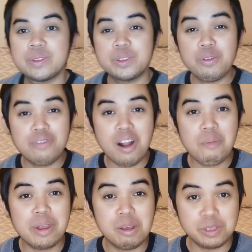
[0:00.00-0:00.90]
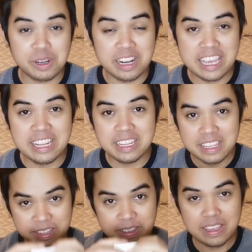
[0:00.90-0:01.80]
So far, my nose were clean.
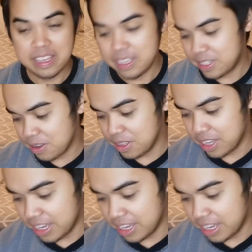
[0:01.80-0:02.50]
It's all